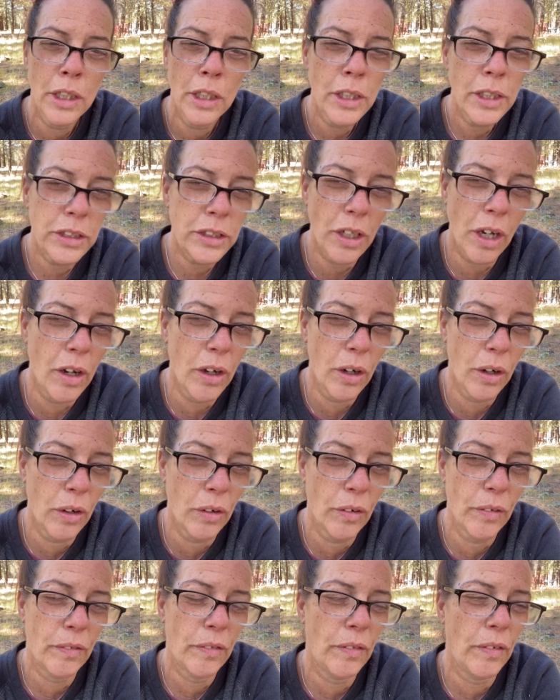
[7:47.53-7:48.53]

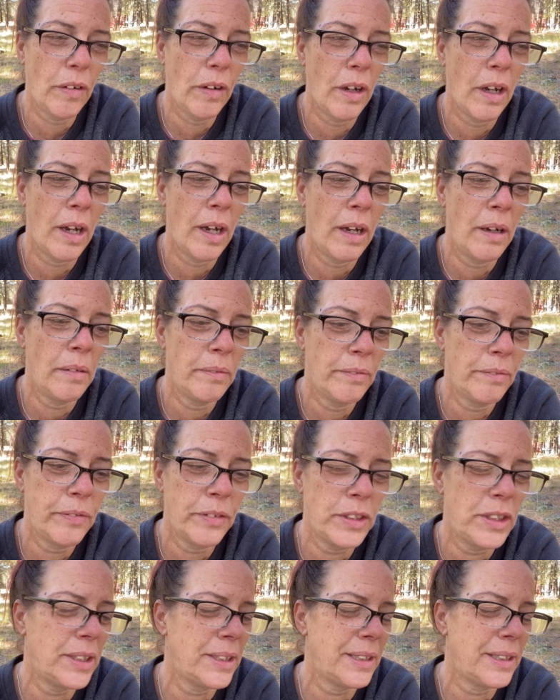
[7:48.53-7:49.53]
So, uh,
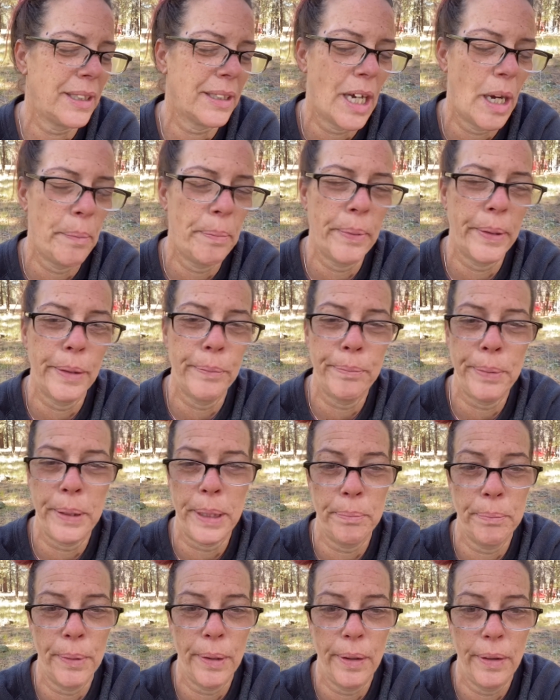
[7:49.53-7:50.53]
for just a couple of
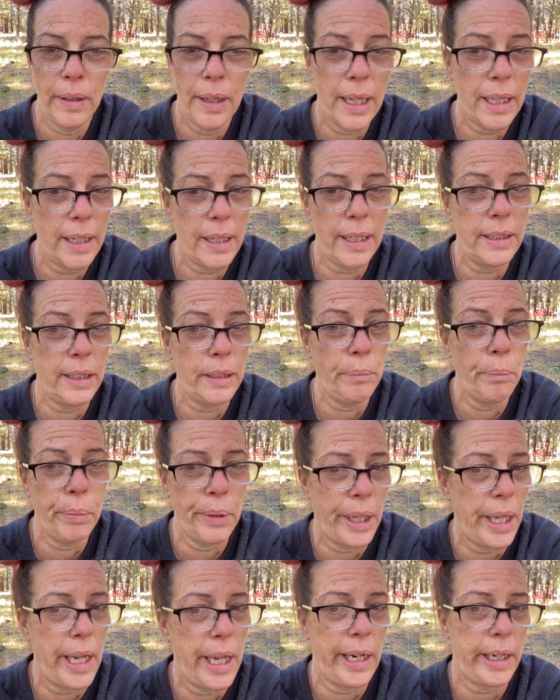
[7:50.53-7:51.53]
people, and I didn't
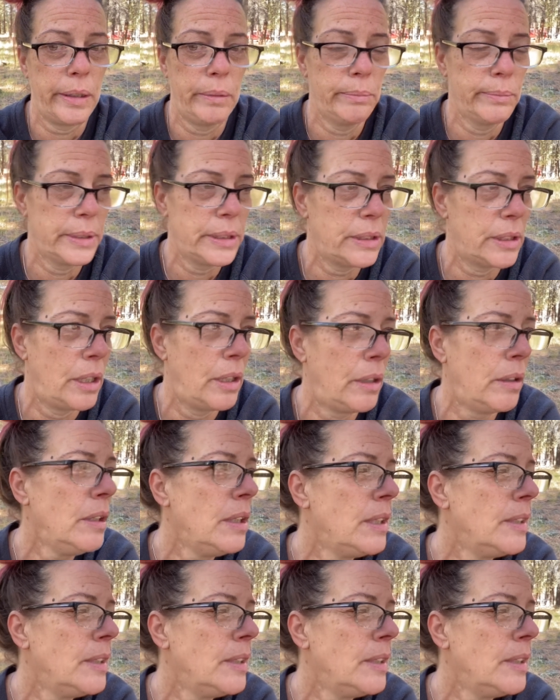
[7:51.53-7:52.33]
block them, so